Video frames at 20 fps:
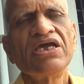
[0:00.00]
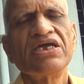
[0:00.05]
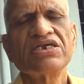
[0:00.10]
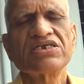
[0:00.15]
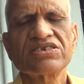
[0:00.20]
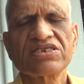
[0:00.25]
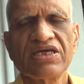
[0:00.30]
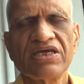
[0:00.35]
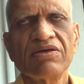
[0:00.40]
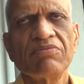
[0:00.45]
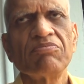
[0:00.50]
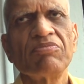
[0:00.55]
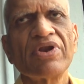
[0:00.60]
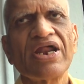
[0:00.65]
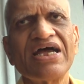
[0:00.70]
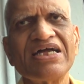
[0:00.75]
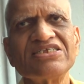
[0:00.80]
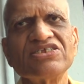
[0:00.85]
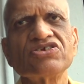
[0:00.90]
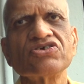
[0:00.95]
It's a
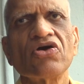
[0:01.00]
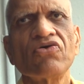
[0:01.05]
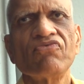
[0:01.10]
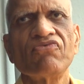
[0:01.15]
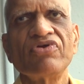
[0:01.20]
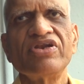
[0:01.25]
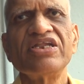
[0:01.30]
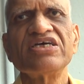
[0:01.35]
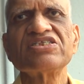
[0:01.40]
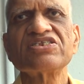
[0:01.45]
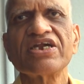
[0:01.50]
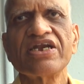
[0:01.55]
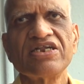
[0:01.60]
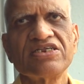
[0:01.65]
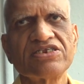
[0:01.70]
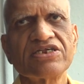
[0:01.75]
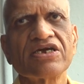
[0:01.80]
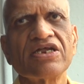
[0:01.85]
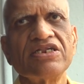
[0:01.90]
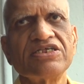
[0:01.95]
branch of Indian
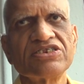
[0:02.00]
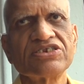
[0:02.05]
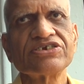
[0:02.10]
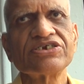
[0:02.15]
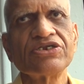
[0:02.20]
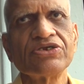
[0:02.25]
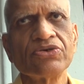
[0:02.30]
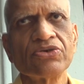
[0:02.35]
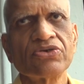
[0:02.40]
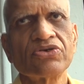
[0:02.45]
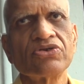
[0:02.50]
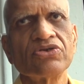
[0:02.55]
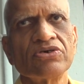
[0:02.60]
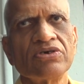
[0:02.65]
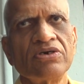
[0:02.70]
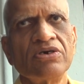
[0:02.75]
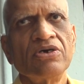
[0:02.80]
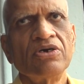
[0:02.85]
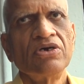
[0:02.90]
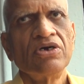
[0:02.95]
Statistical Institute
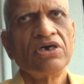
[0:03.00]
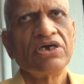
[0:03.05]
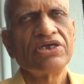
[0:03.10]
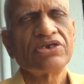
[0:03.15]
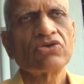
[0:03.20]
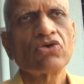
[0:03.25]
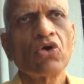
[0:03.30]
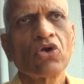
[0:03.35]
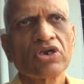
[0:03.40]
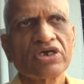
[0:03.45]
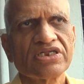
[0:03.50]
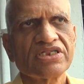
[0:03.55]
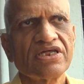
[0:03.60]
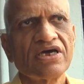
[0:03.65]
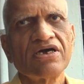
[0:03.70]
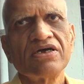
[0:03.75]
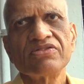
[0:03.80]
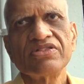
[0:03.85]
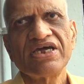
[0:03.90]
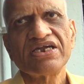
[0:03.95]
in
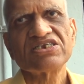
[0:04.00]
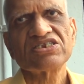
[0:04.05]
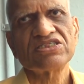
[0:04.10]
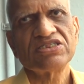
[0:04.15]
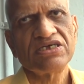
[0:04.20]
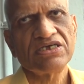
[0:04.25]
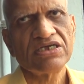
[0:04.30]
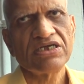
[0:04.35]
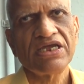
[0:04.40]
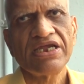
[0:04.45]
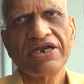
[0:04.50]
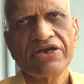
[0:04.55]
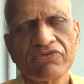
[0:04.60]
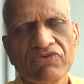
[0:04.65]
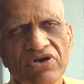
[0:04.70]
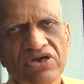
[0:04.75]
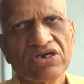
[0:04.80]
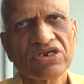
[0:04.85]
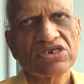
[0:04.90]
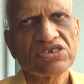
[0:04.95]
Kolkata. That's the
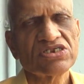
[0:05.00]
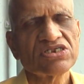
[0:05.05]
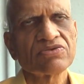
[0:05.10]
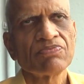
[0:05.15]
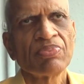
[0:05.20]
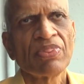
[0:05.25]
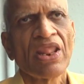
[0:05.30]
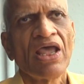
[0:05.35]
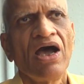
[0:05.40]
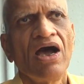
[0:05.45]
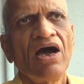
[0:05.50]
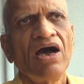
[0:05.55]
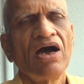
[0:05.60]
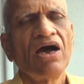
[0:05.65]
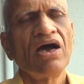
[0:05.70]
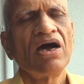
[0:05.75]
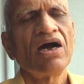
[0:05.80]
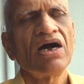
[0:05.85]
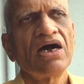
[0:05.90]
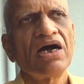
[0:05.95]
headquarters.
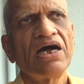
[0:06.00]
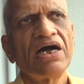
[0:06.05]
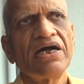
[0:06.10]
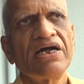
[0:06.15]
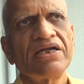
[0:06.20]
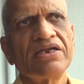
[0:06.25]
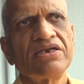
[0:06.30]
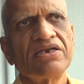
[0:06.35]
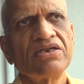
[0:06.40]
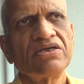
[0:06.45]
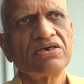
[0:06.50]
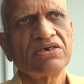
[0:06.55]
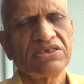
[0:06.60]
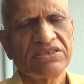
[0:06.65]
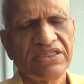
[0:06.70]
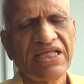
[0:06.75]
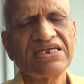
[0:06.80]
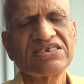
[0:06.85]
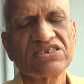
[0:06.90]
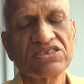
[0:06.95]

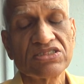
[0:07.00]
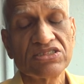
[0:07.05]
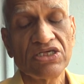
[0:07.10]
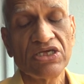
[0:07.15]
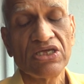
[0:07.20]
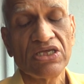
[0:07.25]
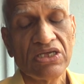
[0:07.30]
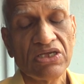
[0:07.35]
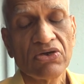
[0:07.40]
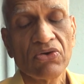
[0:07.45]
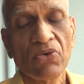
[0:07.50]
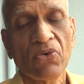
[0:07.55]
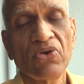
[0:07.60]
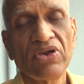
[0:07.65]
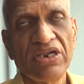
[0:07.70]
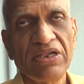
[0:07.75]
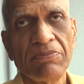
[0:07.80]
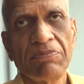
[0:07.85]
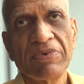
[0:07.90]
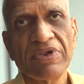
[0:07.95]
That's the
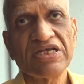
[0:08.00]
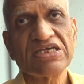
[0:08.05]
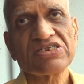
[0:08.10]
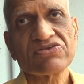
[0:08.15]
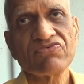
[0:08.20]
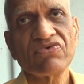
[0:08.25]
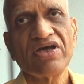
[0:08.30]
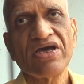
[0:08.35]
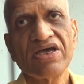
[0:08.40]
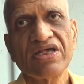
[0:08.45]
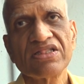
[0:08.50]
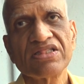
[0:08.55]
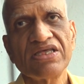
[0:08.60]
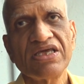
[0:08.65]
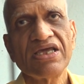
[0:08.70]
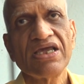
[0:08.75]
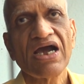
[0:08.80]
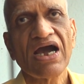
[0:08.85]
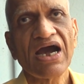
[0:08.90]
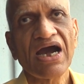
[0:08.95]
only place where
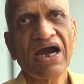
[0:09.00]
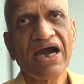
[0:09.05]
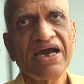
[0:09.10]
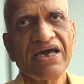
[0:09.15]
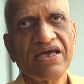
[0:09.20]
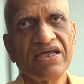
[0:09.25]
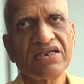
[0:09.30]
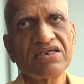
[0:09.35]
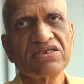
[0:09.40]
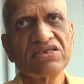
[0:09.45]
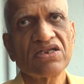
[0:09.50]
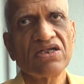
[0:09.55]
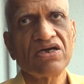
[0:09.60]
the higher